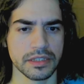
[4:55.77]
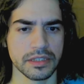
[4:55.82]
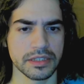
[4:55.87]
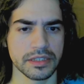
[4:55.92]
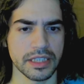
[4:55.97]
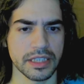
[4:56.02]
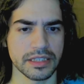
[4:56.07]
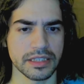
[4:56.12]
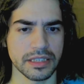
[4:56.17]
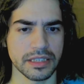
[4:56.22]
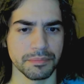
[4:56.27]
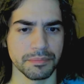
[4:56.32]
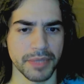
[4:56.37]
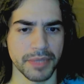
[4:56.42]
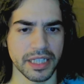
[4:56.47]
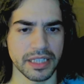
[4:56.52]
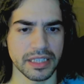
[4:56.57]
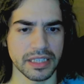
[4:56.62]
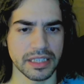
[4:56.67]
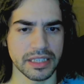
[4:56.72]
That's the
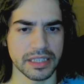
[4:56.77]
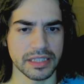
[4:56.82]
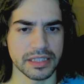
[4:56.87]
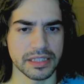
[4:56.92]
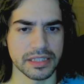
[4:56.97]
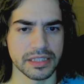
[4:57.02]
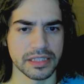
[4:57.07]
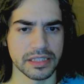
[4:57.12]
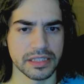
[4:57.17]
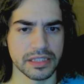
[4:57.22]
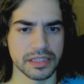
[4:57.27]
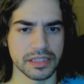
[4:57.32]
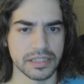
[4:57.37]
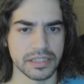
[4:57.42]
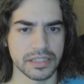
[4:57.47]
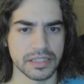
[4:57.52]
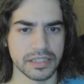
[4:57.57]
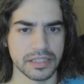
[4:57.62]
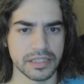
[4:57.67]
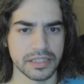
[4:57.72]
main LUT.
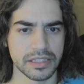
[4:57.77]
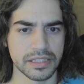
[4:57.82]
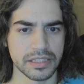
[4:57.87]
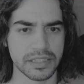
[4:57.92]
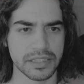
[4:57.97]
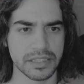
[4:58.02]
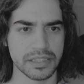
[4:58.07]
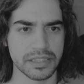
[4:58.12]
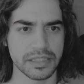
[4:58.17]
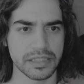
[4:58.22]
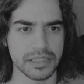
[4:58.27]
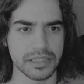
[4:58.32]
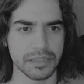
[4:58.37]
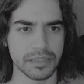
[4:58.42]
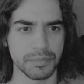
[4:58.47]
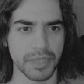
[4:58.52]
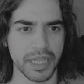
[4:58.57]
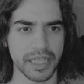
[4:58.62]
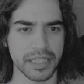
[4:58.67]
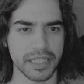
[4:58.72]
The
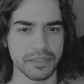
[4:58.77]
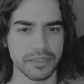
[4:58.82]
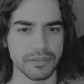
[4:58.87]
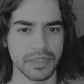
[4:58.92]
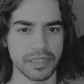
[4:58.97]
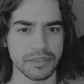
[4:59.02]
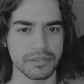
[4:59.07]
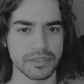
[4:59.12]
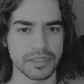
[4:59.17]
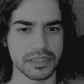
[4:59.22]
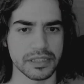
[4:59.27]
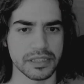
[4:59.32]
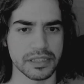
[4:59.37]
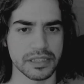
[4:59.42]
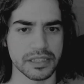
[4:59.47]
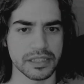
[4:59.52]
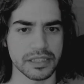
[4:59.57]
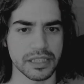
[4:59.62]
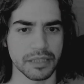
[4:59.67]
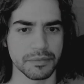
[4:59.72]
black and white one.
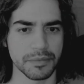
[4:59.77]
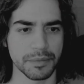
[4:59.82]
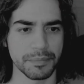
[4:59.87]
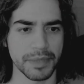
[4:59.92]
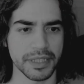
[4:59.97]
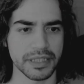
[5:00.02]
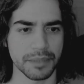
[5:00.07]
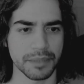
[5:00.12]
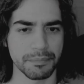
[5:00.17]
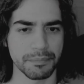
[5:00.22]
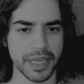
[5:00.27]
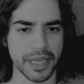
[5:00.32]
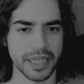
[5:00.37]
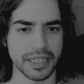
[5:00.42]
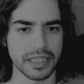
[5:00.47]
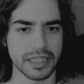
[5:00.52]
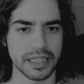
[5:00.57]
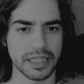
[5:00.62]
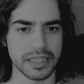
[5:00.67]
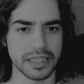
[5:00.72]
Something about the
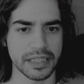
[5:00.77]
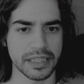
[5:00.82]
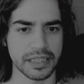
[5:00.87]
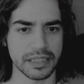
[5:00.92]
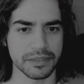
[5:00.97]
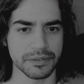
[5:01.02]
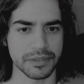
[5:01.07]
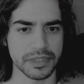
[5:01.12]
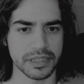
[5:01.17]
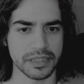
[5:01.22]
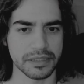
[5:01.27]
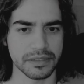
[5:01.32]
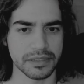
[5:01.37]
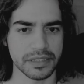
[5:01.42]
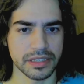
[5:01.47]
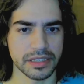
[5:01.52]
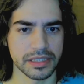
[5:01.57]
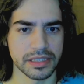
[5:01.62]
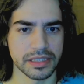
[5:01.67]
main LUT here we're doing.